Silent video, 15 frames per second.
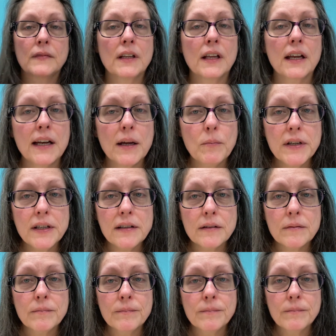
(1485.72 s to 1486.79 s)
And I miss
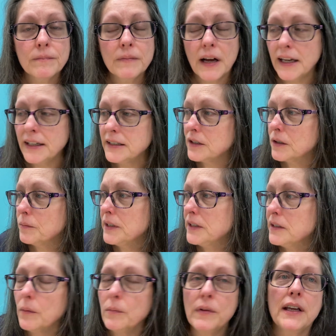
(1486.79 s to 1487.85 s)
him. I still miss
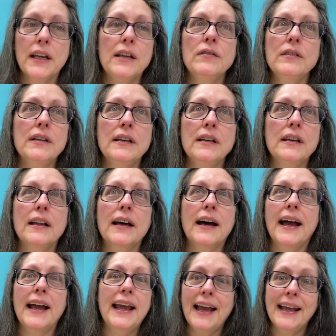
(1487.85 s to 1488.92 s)
him. Even
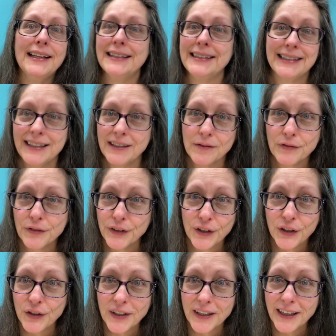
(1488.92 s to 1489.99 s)
I hadn't seen him for 2
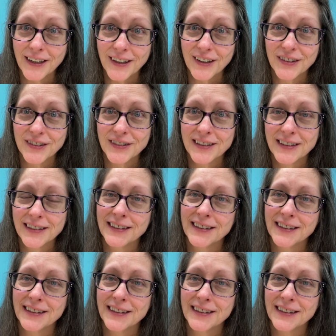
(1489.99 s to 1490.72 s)
years.